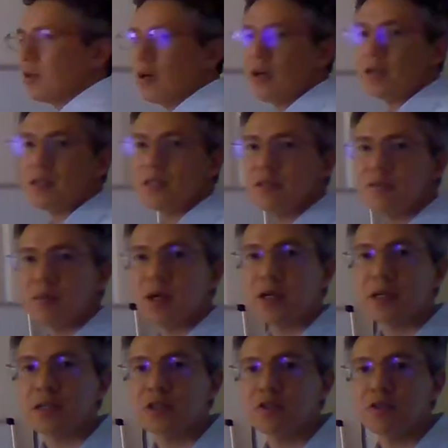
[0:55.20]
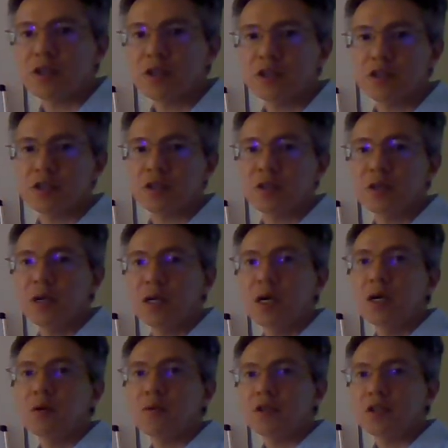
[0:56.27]
regardless of market structure,
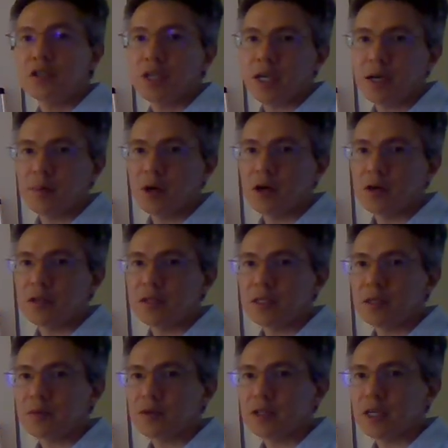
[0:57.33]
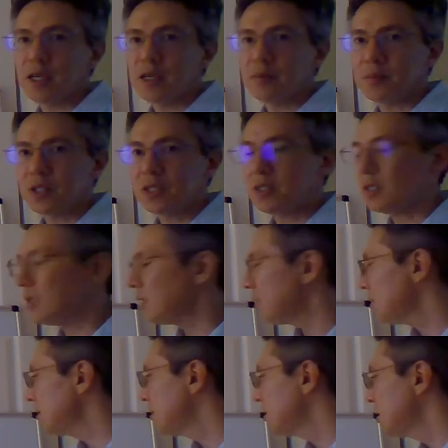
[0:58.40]
which is MR is equal to MC.
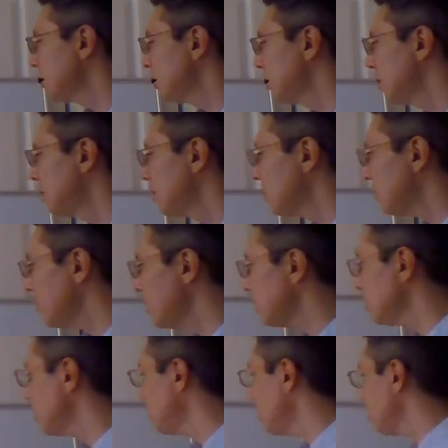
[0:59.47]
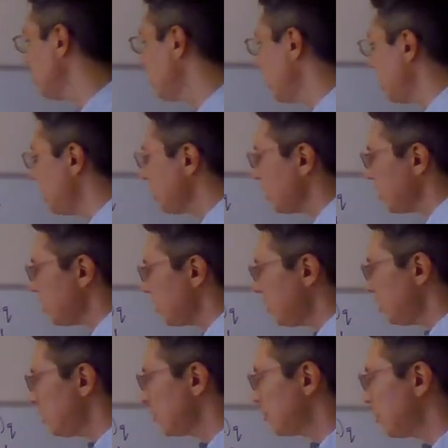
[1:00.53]
Okay, and so applying that
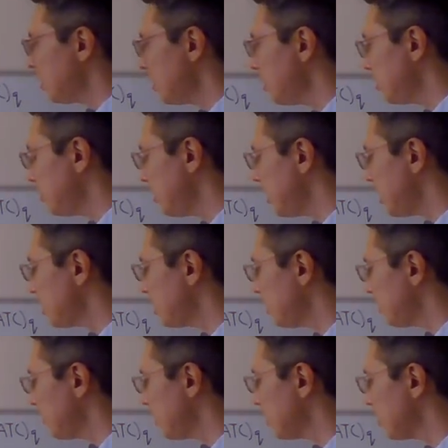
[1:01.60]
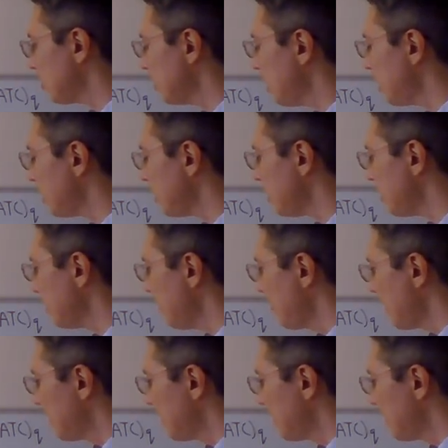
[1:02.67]
here, where do we actually find the quantity?